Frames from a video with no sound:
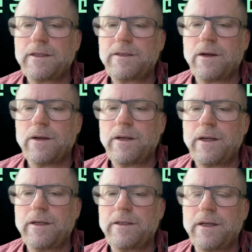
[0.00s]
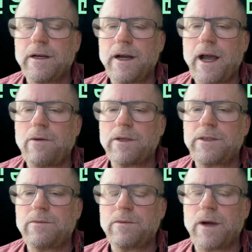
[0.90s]
so how
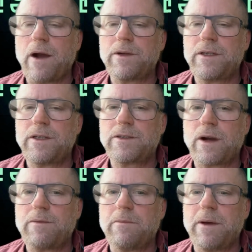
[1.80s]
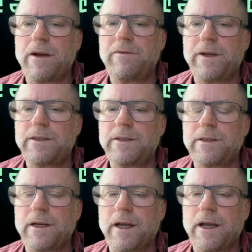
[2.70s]
would you describe the benefits
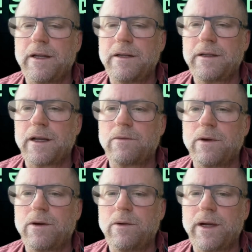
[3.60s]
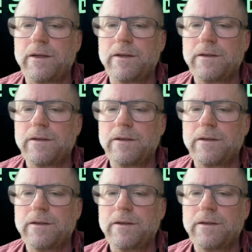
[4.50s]
again, like real quick?